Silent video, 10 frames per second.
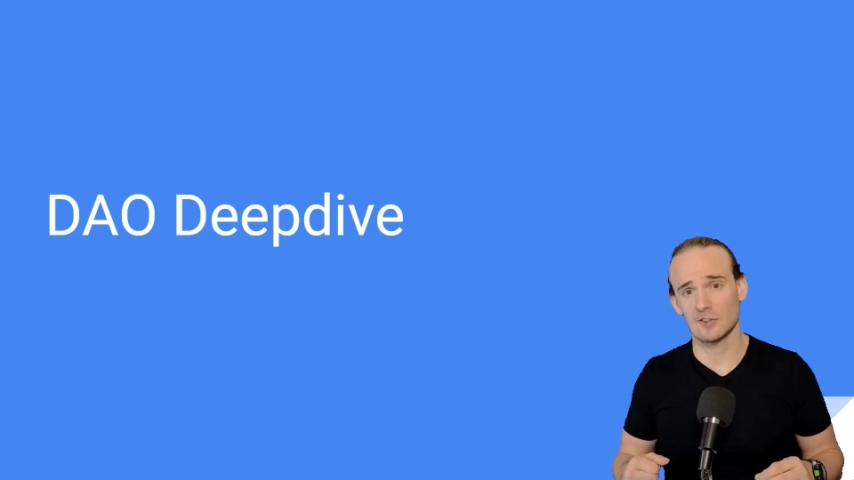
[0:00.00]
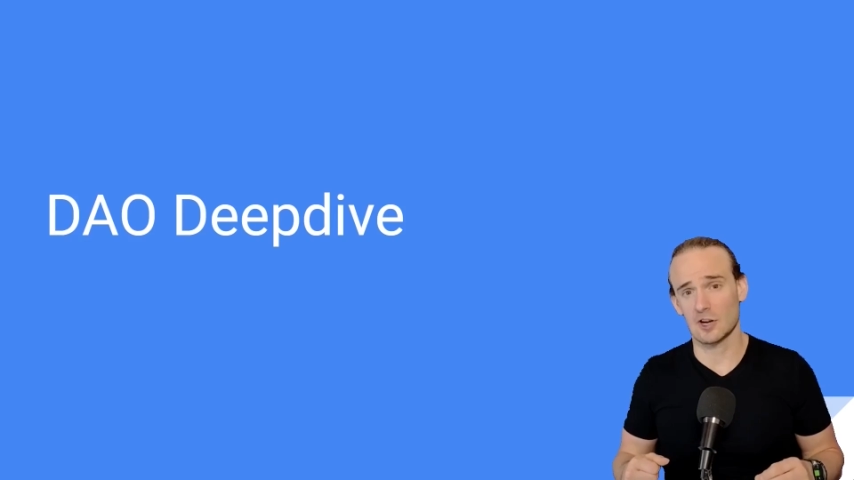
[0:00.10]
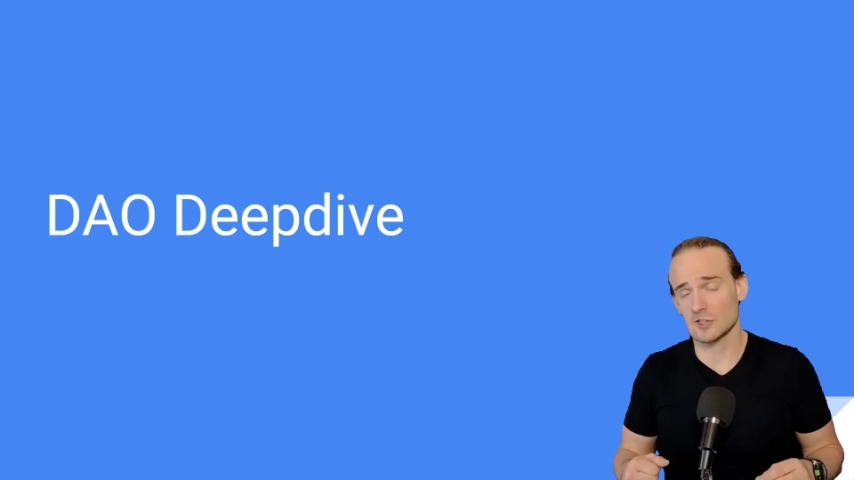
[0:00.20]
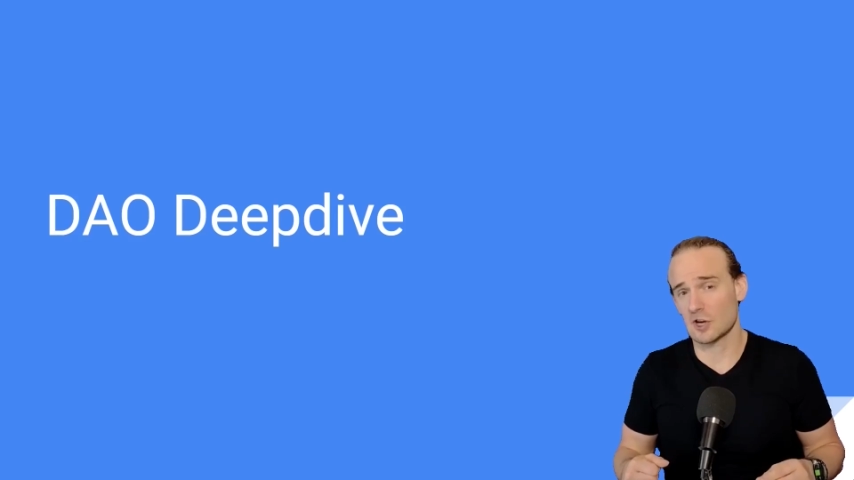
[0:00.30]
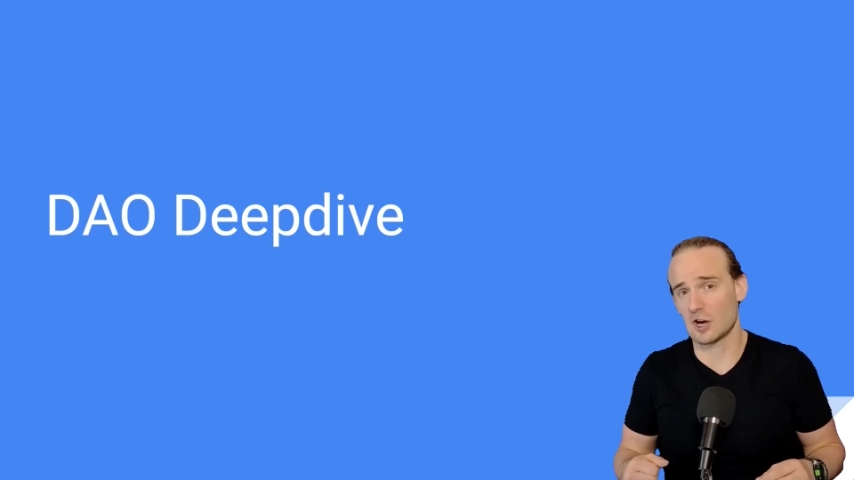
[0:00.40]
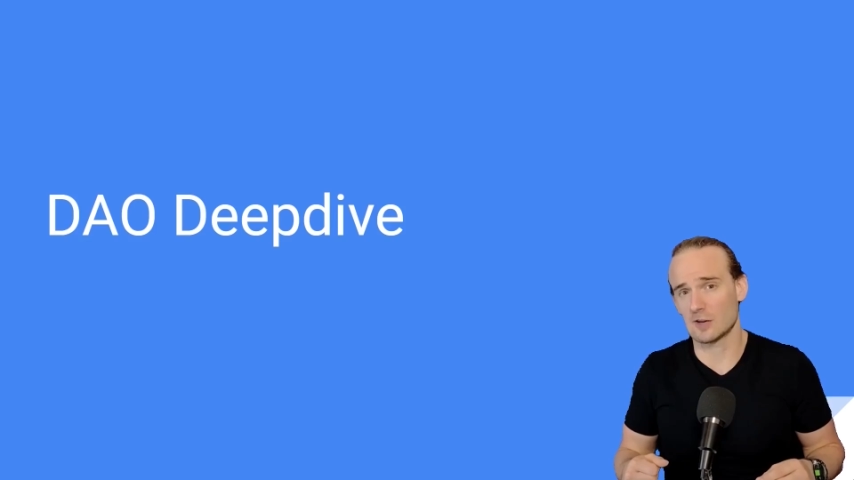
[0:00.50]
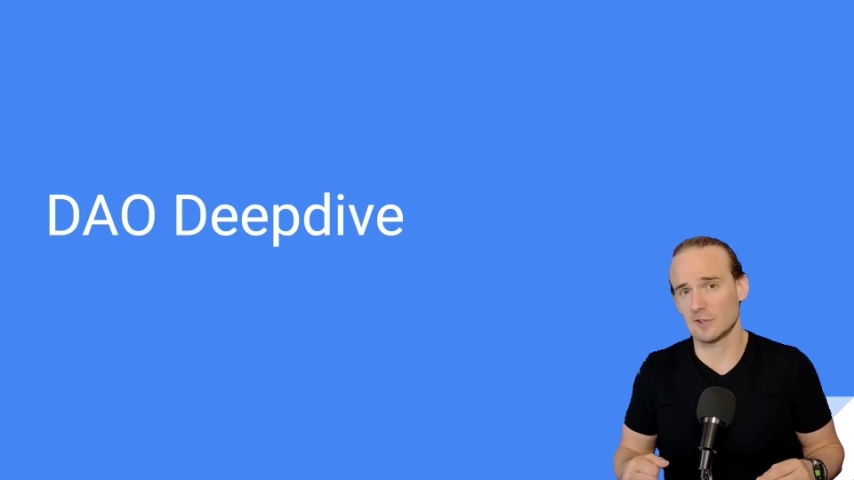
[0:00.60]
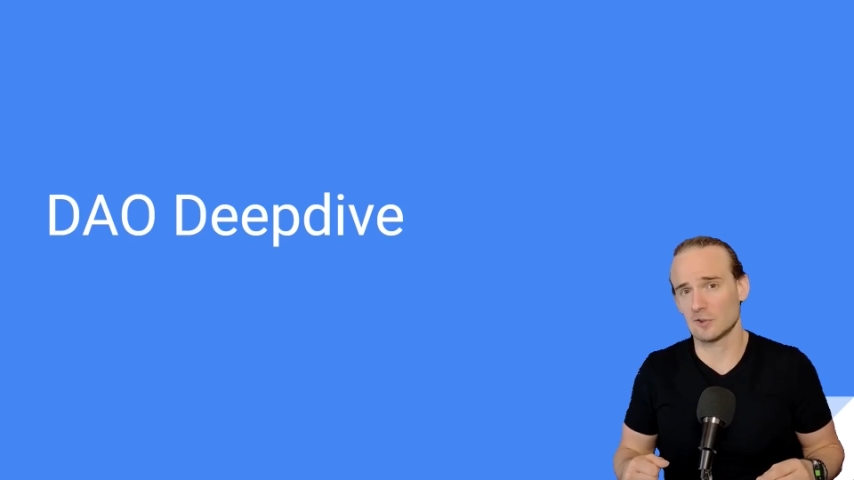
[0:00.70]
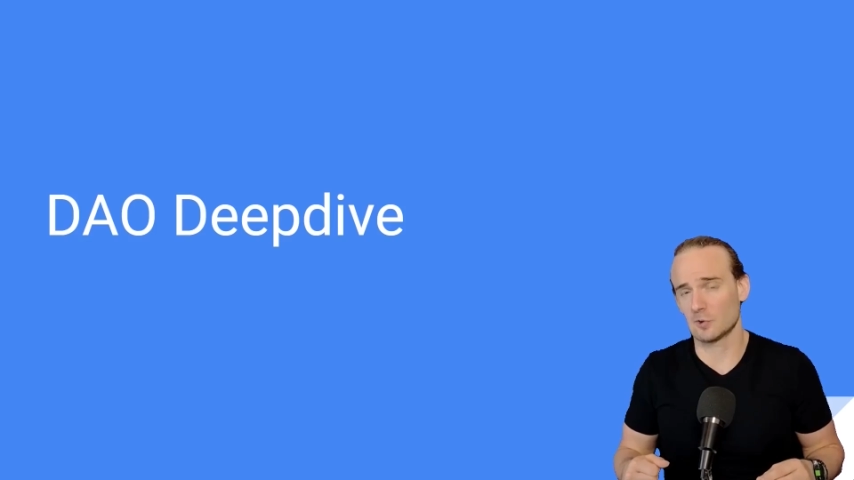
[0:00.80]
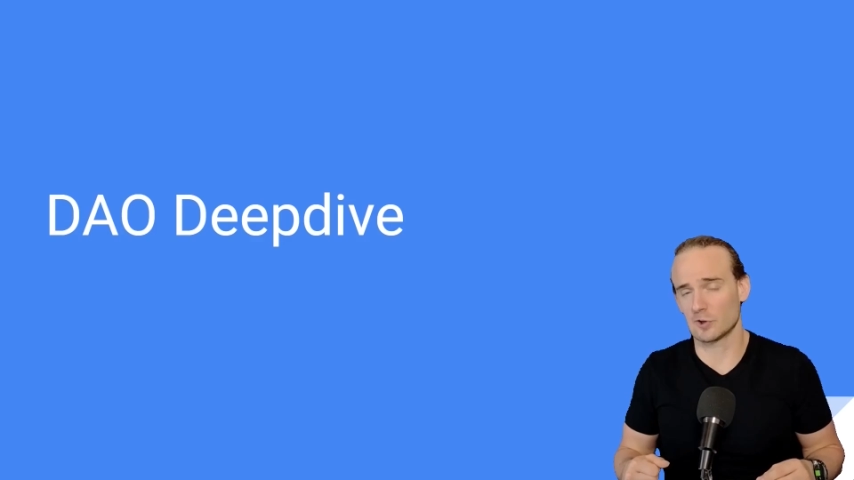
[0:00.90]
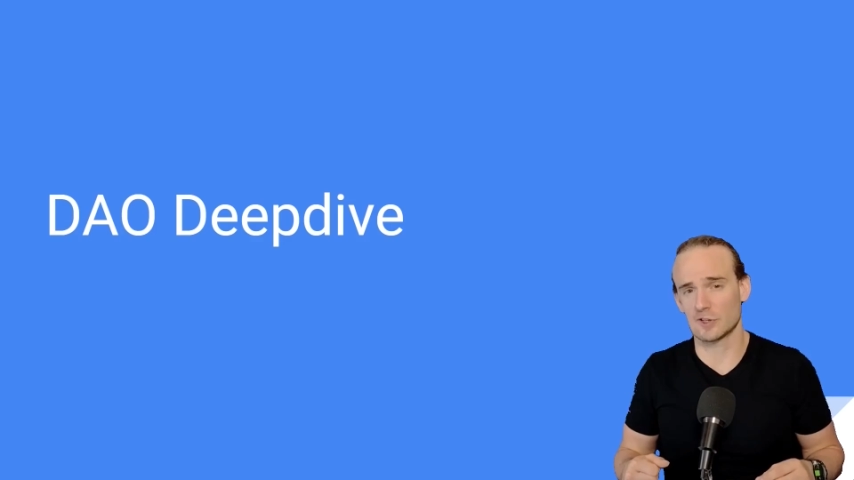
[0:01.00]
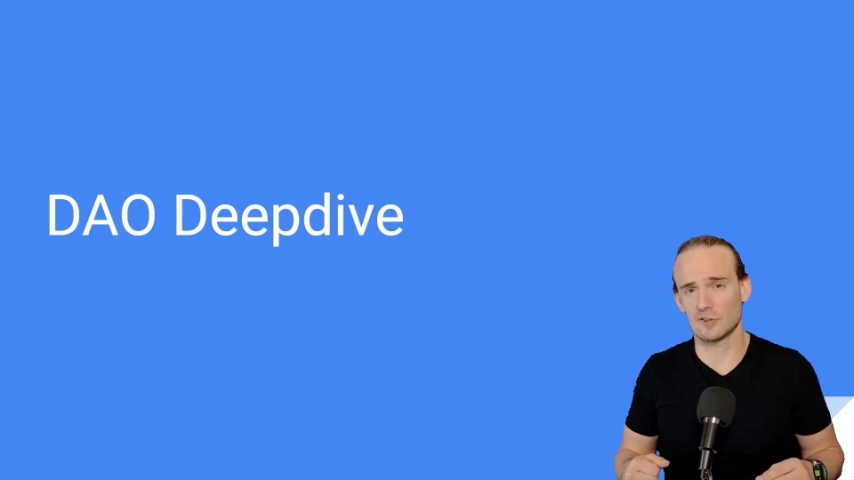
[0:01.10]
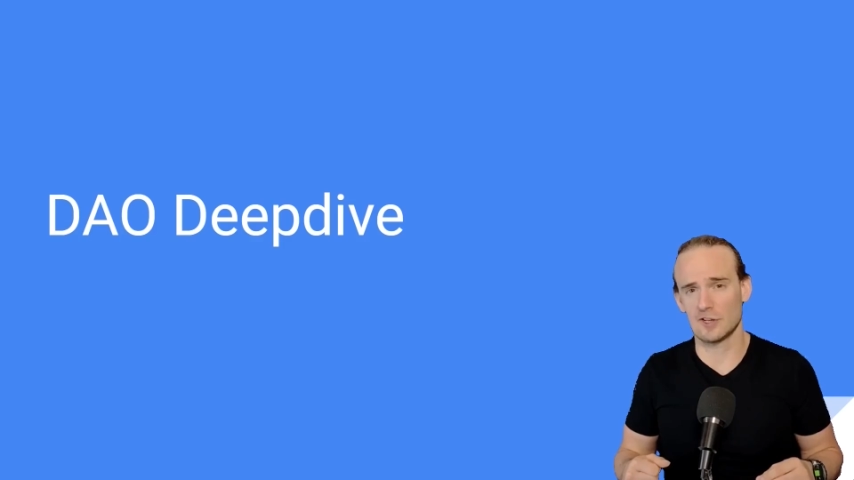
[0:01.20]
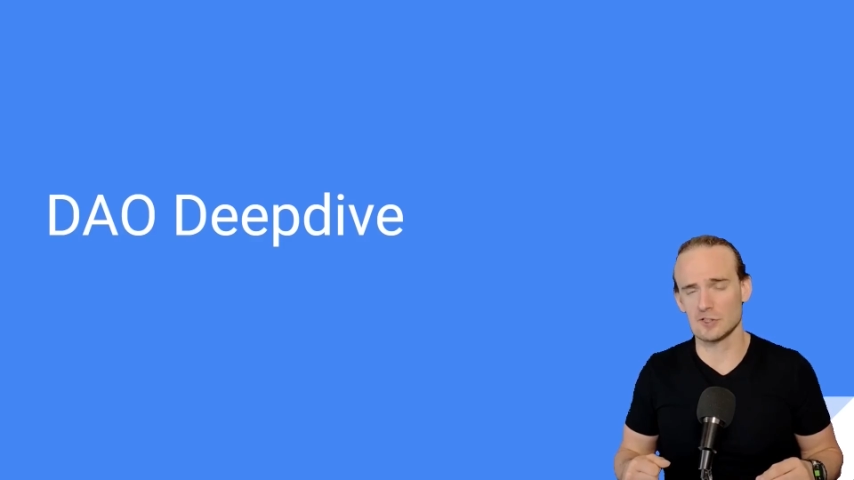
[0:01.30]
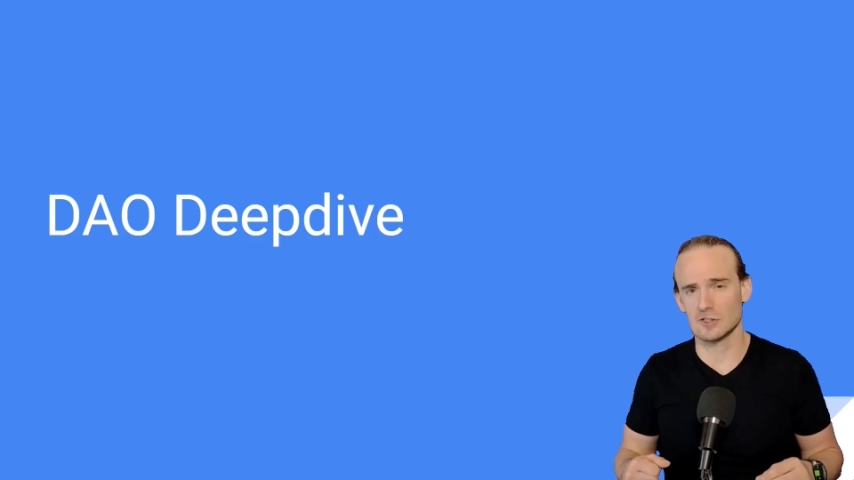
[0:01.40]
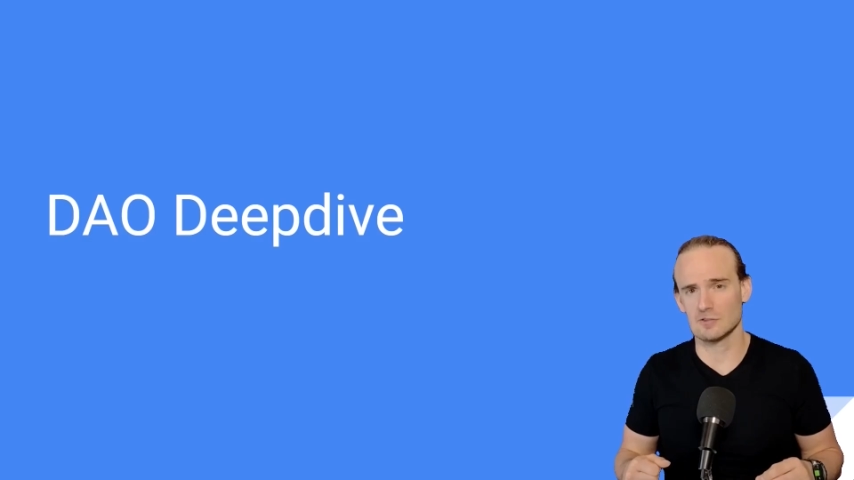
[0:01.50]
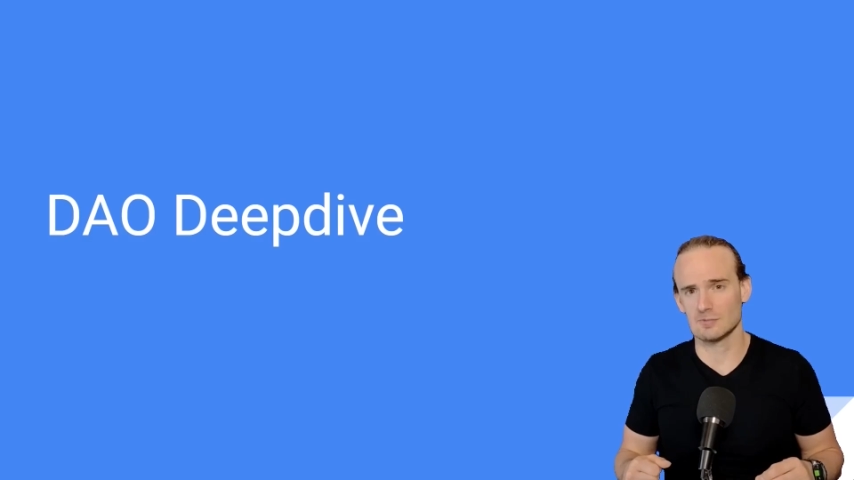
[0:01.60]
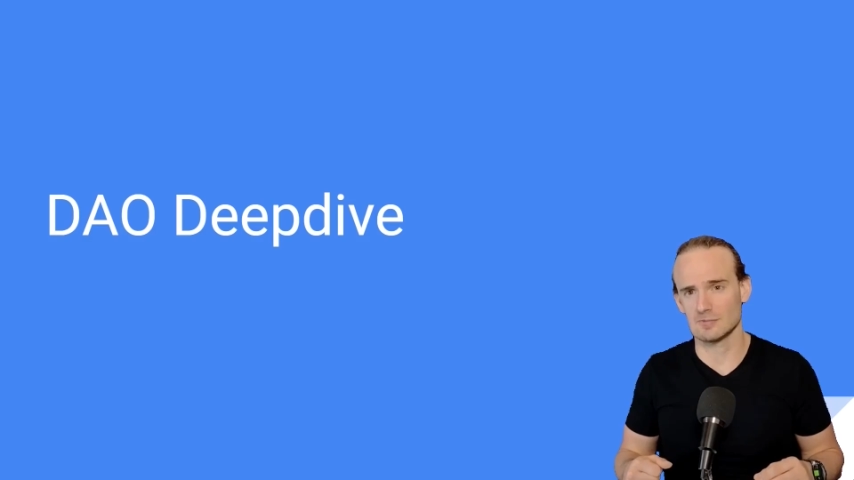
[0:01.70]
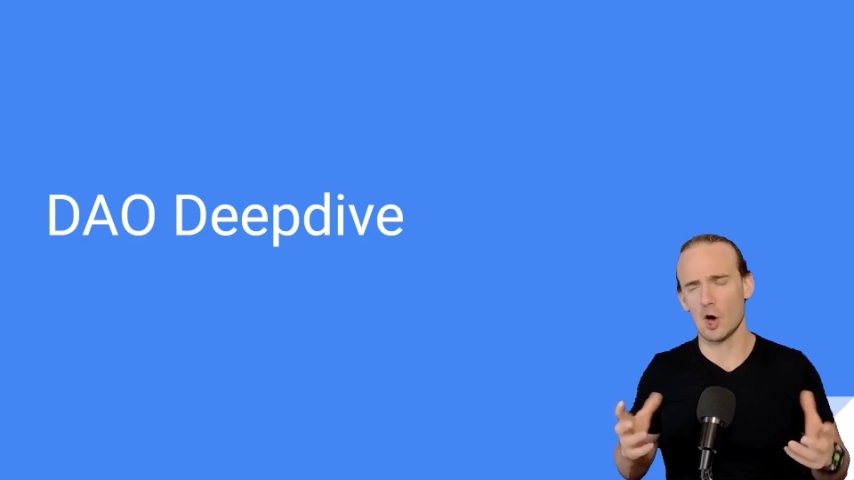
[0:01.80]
autonomous organization?